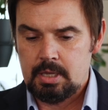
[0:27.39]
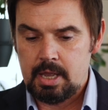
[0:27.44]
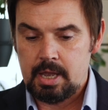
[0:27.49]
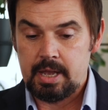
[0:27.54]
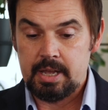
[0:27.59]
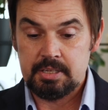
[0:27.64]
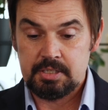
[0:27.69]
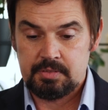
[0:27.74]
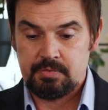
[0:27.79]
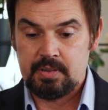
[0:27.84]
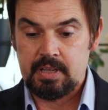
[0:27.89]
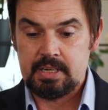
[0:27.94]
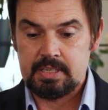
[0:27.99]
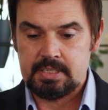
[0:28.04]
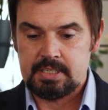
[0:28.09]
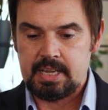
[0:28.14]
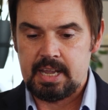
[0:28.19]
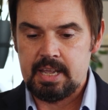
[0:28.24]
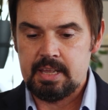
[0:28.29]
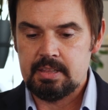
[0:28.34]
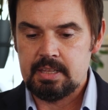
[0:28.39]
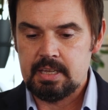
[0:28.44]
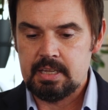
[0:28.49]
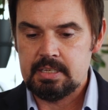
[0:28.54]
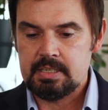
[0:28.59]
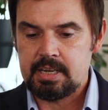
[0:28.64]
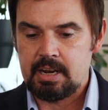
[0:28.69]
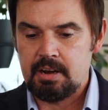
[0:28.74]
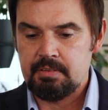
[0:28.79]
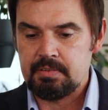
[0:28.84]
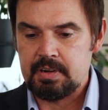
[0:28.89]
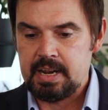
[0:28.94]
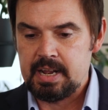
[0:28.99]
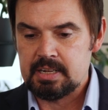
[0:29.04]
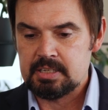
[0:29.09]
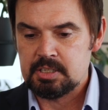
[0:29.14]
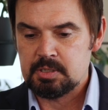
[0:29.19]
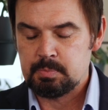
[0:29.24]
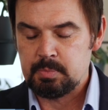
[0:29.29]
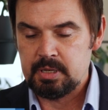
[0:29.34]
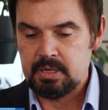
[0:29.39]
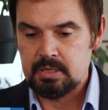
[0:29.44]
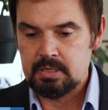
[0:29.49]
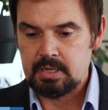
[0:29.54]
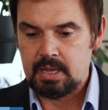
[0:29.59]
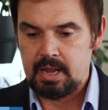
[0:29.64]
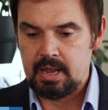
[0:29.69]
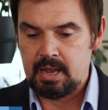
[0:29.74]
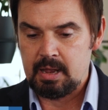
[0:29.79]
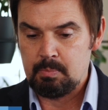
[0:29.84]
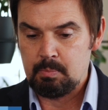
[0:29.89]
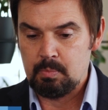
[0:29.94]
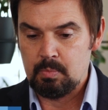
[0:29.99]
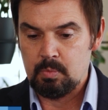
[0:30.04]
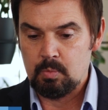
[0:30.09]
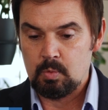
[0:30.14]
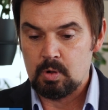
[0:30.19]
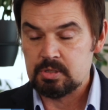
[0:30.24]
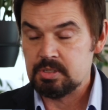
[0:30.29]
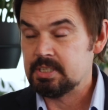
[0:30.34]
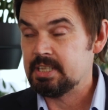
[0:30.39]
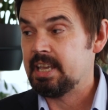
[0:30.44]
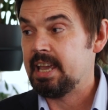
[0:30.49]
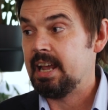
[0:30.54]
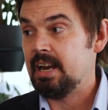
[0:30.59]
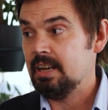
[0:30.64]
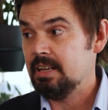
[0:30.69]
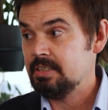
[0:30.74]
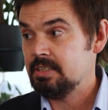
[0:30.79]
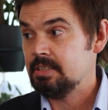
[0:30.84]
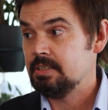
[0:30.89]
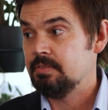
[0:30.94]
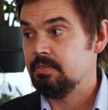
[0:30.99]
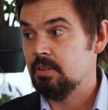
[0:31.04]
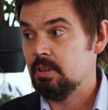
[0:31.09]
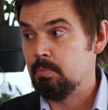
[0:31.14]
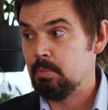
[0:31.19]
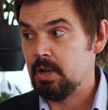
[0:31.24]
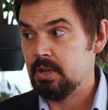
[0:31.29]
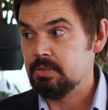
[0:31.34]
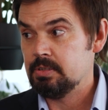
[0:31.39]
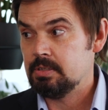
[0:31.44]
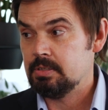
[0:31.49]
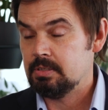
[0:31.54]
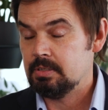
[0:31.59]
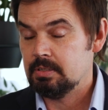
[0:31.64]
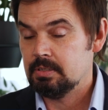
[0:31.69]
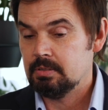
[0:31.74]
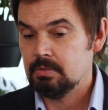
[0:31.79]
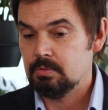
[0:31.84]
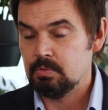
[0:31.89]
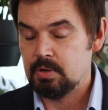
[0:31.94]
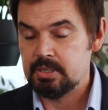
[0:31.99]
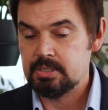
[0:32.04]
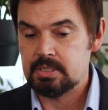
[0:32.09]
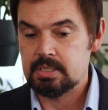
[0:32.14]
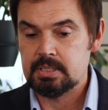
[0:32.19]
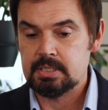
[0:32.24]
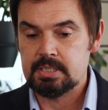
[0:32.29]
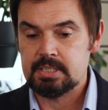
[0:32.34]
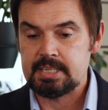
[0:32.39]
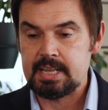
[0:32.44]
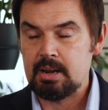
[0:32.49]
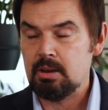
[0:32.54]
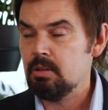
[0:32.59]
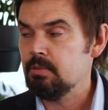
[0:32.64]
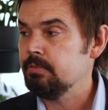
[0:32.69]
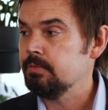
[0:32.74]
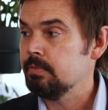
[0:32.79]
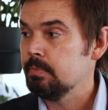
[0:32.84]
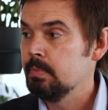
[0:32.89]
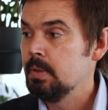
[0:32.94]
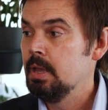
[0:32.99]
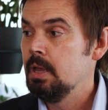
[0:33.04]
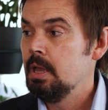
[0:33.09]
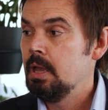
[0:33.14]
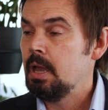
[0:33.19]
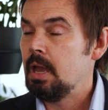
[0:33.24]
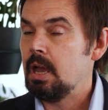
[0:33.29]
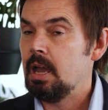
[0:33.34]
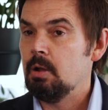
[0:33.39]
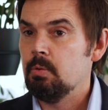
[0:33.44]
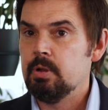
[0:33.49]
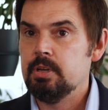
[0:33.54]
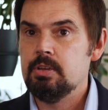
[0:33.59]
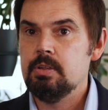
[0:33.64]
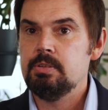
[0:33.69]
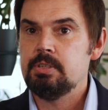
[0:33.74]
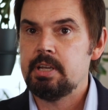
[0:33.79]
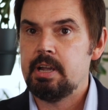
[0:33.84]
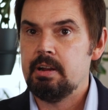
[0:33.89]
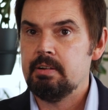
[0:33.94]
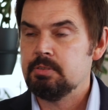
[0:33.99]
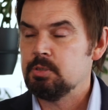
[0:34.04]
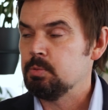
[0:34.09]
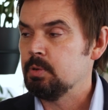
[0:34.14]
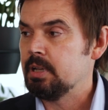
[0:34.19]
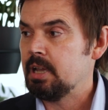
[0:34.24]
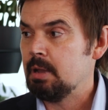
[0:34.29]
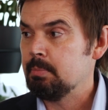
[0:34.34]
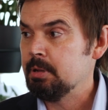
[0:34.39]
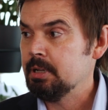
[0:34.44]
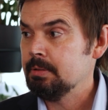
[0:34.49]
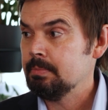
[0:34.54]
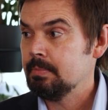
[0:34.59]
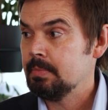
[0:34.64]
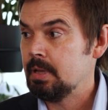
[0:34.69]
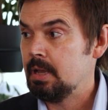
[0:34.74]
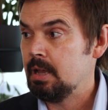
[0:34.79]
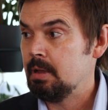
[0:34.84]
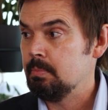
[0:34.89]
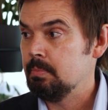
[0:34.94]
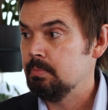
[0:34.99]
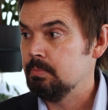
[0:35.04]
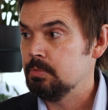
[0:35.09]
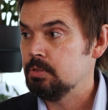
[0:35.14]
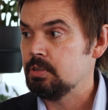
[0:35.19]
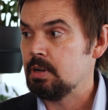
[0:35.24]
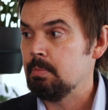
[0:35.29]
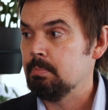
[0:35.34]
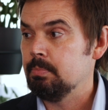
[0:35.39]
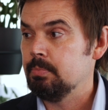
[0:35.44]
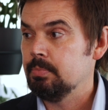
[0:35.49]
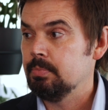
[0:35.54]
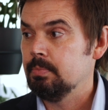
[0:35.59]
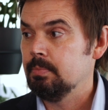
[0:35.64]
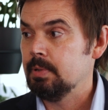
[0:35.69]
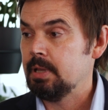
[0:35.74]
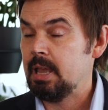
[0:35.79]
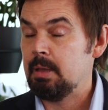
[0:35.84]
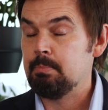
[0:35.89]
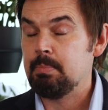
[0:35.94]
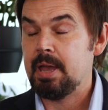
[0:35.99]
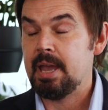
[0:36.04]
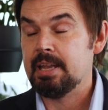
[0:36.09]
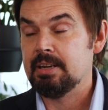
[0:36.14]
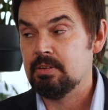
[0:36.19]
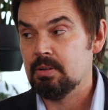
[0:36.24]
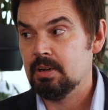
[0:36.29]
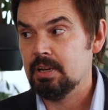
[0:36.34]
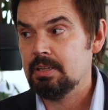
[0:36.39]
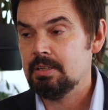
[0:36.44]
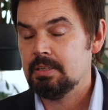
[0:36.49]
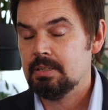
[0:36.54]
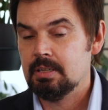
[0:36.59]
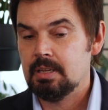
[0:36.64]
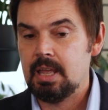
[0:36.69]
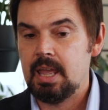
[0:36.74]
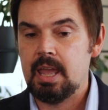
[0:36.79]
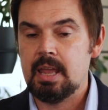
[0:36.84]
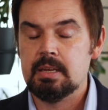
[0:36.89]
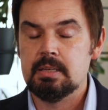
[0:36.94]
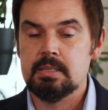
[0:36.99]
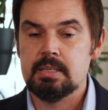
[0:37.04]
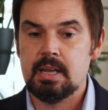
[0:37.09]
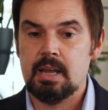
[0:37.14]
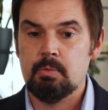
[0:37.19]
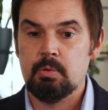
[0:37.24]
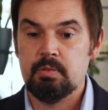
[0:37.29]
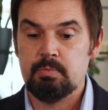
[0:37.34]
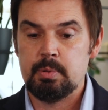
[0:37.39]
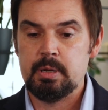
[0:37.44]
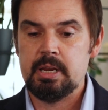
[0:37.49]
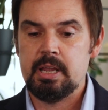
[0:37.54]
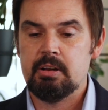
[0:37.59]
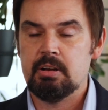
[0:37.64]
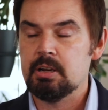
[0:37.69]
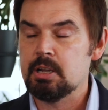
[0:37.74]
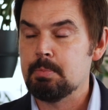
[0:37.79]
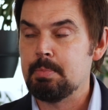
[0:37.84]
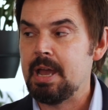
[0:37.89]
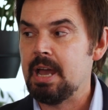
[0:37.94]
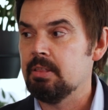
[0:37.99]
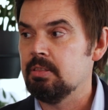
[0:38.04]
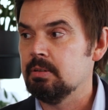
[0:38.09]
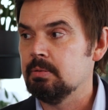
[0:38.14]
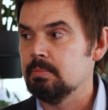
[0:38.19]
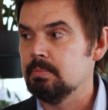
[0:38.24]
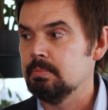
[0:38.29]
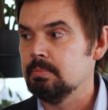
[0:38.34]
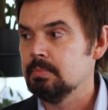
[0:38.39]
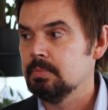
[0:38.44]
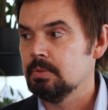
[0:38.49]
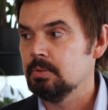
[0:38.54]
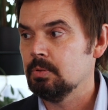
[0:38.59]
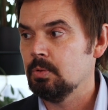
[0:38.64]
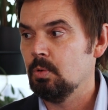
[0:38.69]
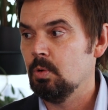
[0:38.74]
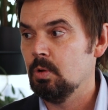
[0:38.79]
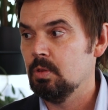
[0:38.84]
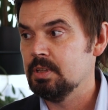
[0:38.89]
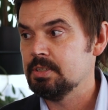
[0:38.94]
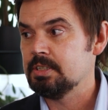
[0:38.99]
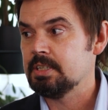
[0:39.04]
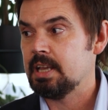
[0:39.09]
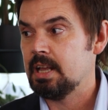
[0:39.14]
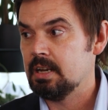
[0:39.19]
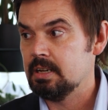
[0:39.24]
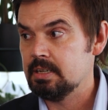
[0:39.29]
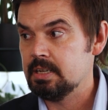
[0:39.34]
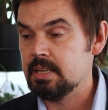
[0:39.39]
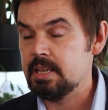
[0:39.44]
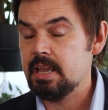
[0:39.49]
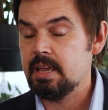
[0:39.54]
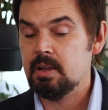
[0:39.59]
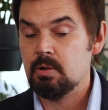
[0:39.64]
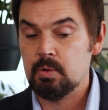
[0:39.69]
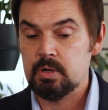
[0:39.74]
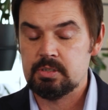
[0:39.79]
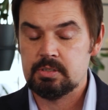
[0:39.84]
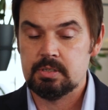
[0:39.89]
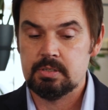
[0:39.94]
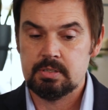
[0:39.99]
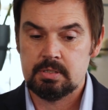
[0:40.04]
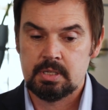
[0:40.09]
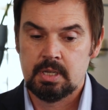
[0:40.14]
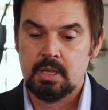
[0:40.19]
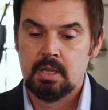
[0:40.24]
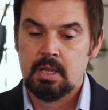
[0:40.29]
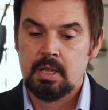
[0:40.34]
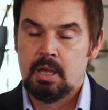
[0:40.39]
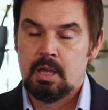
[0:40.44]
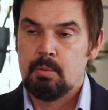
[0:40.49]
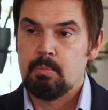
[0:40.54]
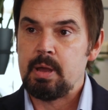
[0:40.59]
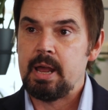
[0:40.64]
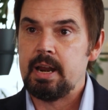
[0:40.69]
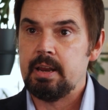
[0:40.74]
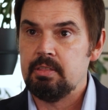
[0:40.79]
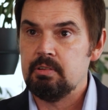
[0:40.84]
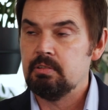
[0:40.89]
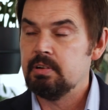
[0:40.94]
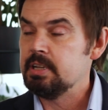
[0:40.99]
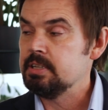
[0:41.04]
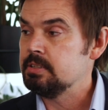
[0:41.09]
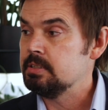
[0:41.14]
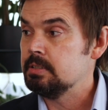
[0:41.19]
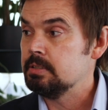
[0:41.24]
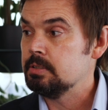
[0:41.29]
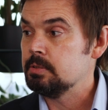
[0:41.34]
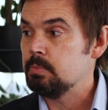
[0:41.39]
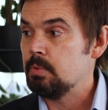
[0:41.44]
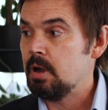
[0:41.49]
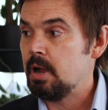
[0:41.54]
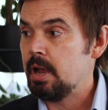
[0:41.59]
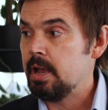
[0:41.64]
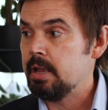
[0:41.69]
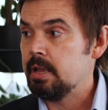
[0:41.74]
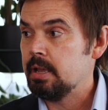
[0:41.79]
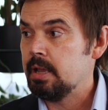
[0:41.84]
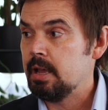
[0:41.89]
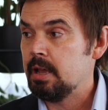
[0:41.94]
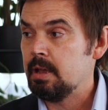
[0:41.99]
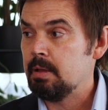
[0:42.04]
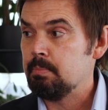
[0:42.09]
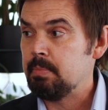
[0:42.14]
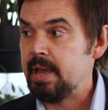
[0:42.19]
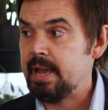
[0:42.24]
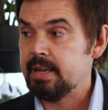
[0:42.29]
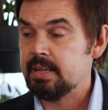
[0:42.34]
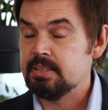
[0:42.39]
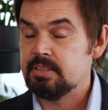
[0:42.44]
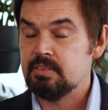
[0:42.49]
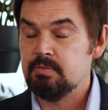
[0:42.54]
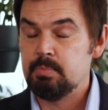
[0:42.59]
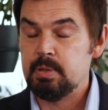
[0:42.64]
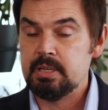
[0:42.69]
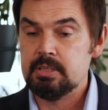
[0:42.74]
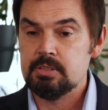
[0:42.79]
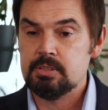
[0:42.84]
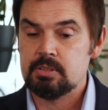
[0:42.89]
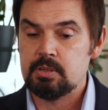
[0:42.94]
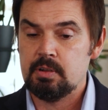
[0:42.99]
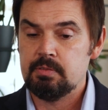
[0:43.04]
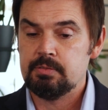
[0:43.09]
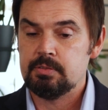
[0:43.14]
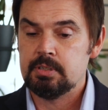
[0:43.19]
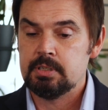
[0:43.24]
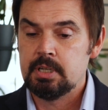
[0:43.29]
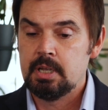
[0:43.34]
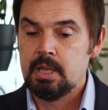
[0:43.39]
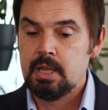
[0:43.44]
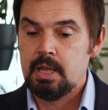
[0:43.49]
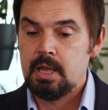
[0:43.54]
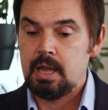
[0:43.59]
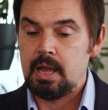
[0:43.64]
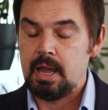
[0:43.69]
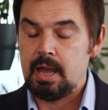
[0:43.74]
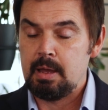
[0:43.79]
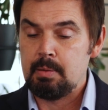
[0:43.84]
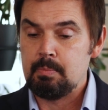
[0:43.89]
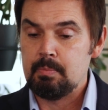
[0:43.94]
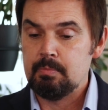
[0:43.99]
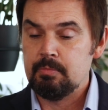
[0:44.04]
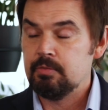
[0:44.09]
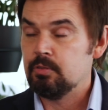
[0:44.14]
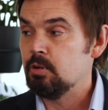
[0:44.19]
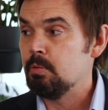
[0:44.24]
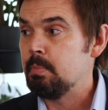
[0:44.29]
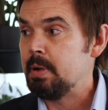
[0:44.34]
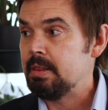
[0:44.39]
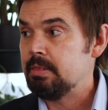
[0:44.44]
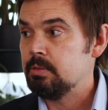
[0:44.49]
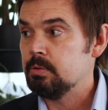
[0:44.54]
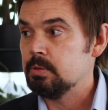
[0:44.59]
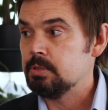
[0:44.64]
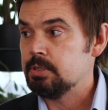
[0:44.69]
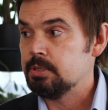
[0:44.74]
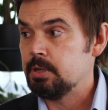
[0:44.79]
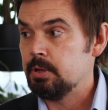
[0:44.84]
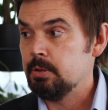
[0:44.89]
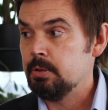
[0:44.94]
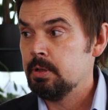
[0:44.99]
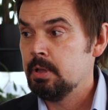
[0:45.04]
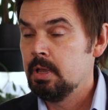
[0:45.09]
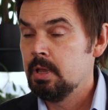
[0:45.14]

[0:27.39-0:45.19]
Yeah, it's fair to say the tariff announcement was the catalyst for the most recent sell-off. We knew tariffs were coming. Trump campaigned on it, and we've been hearing about them all this calendar year, which is part of the reasons why markets have been soft for a month or two.